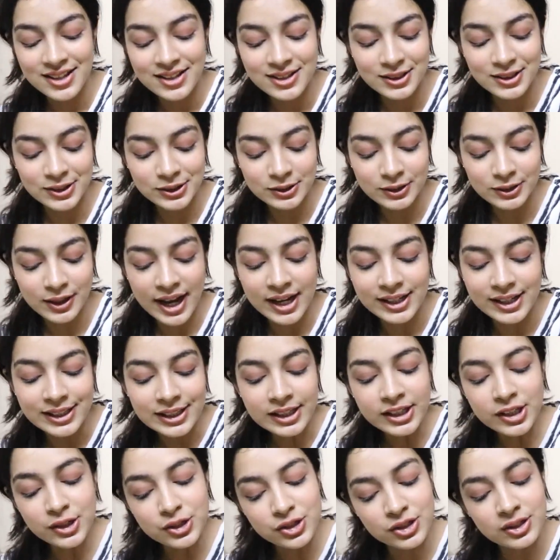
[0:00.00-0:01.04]
So
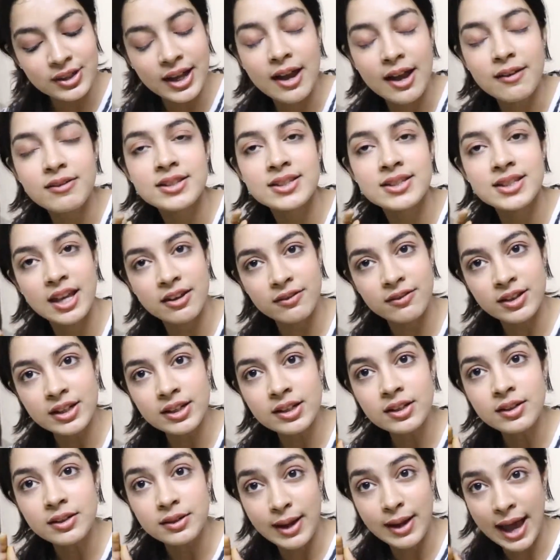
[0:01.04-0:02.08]
ideally you should have
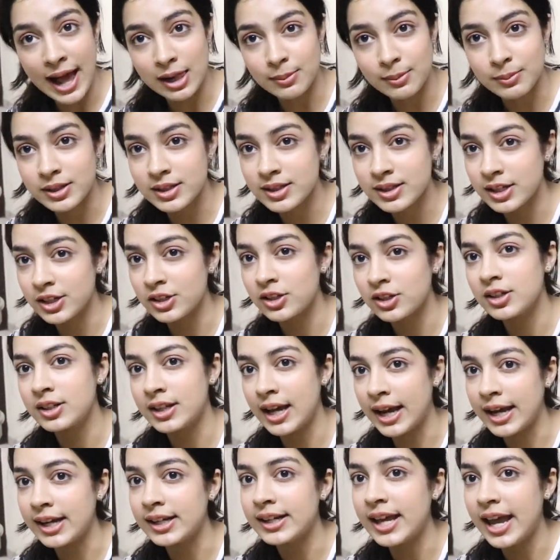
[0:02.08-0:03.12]
7 almonds in your
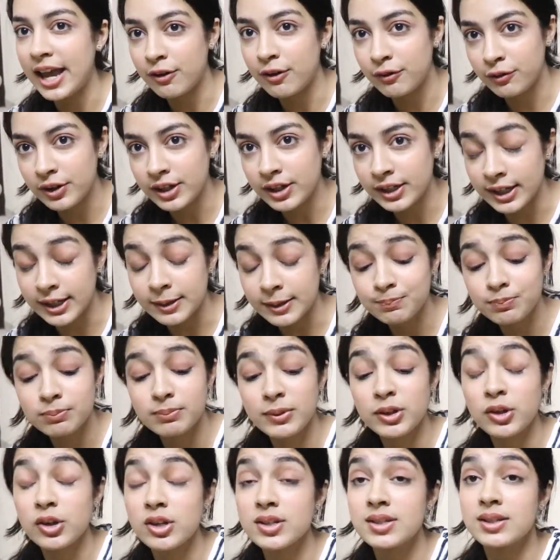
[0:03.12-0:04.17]
diet every day
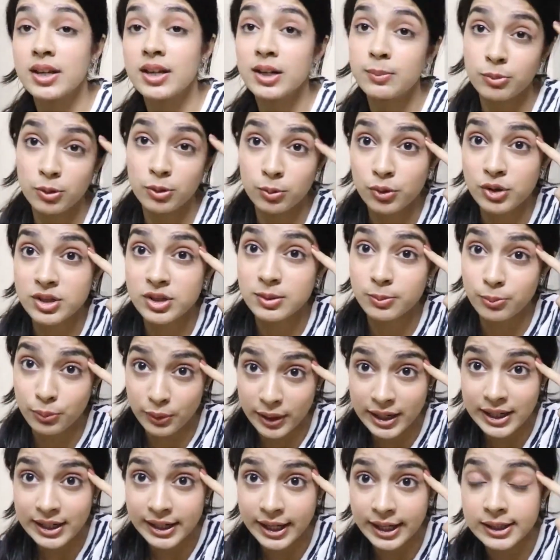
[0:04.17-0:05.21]
because it promotes
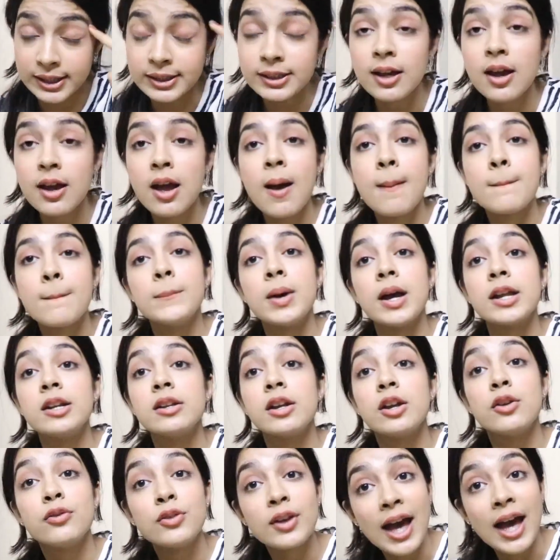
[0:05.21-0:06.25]
brain health,
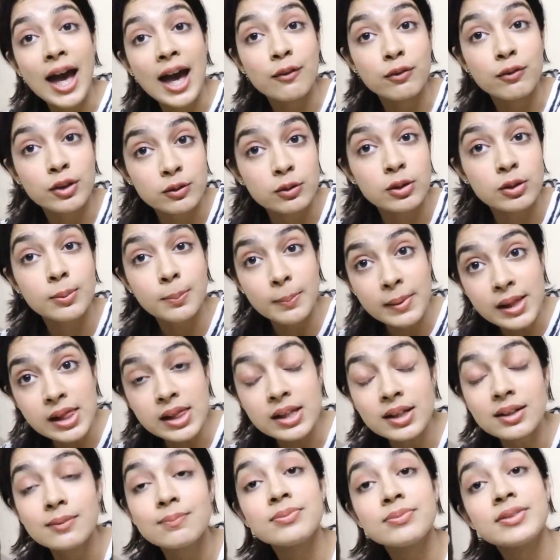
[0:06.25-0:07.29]
but if you have it with milk,
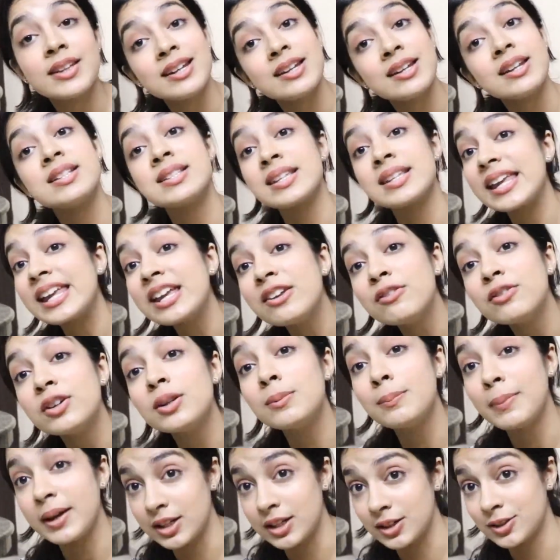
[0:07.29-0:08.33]
then it's
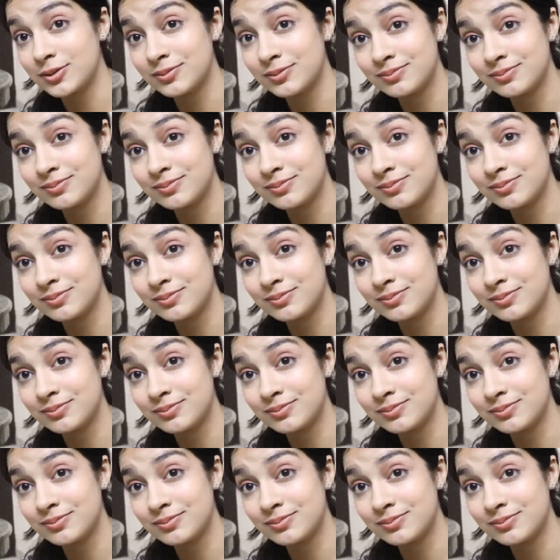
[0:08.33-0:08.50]
even better.